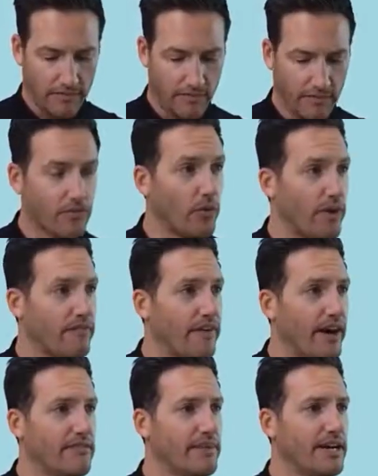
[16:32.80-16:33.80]

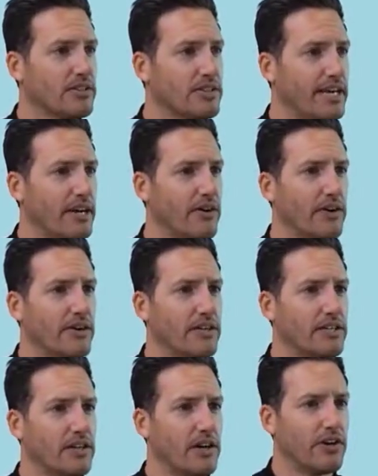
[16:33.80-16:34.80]
45 miles an hour
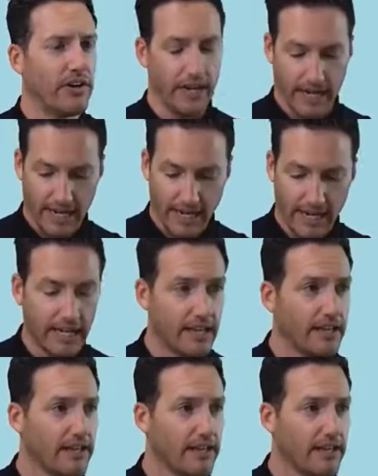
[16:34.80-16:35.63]
is 190.